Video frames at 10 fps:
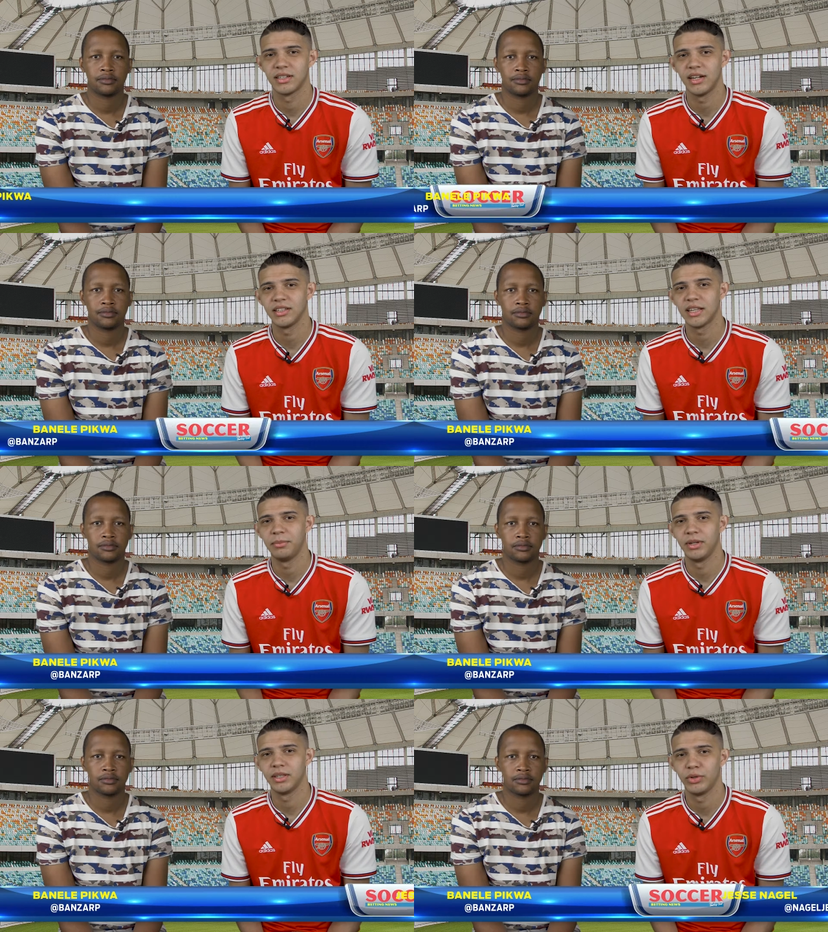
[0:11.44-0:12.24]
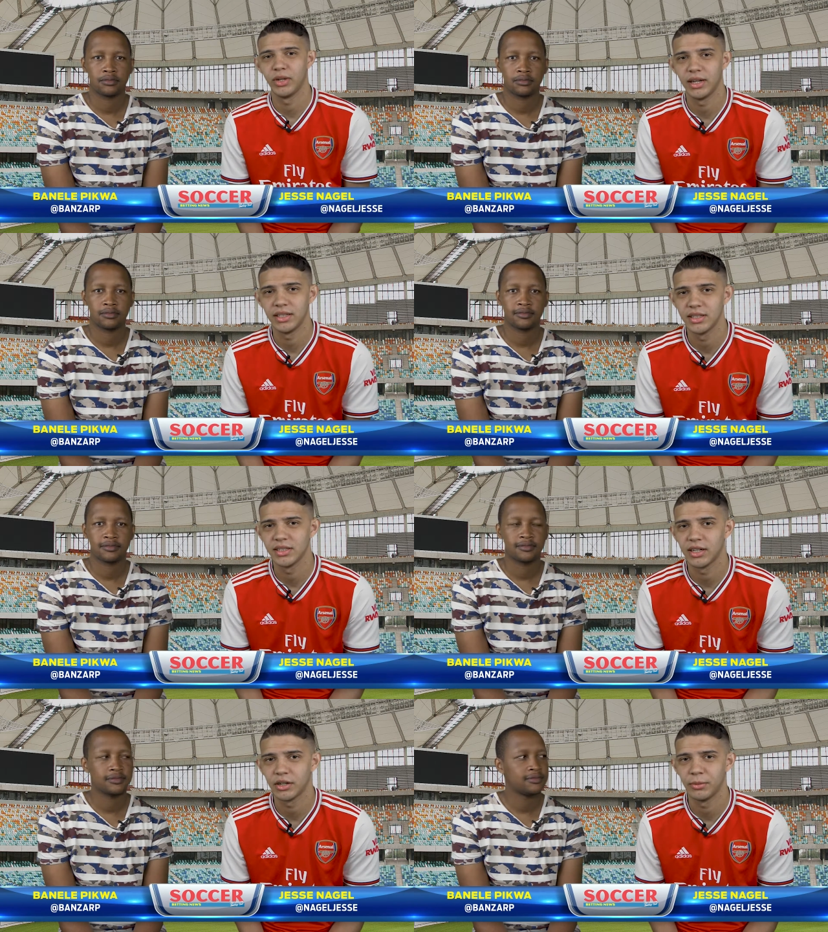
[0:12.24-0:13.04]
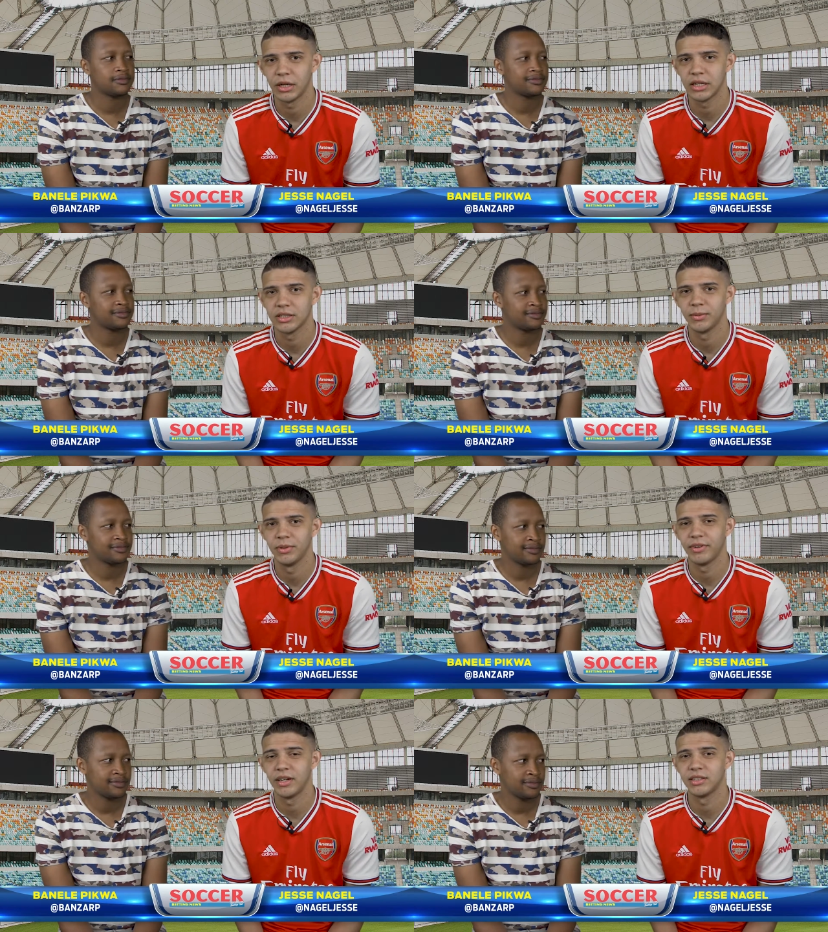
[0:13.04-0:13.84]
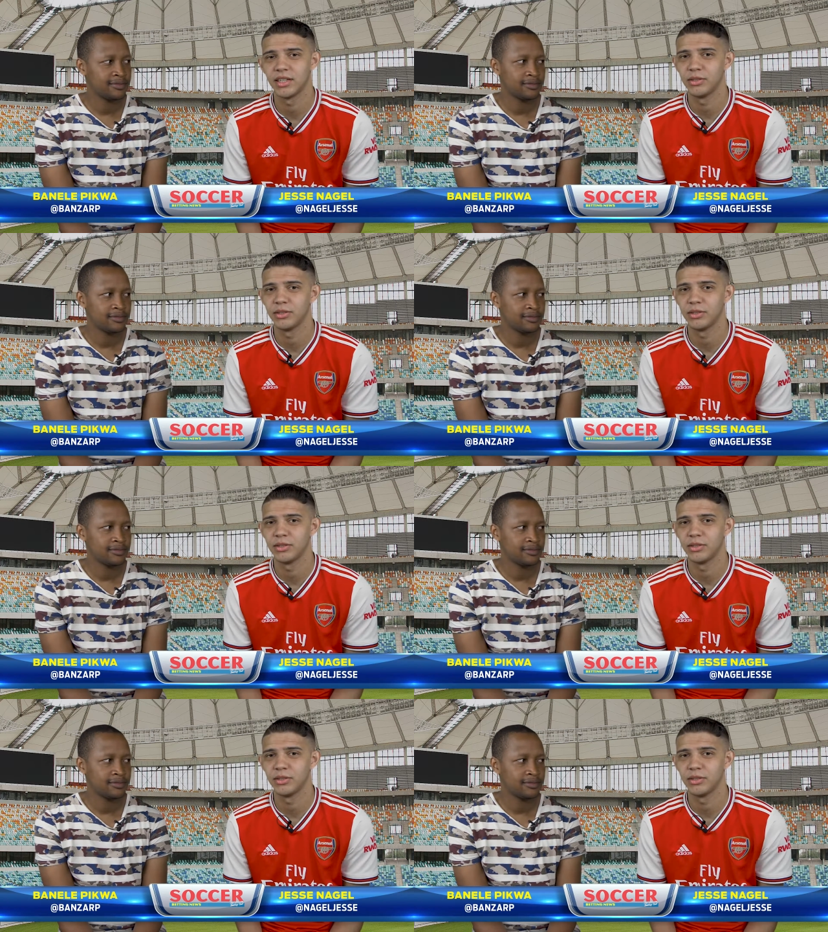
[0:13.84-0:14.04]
Speaker 1: crunch time in the 2019 Telkom Knockout semi-finals.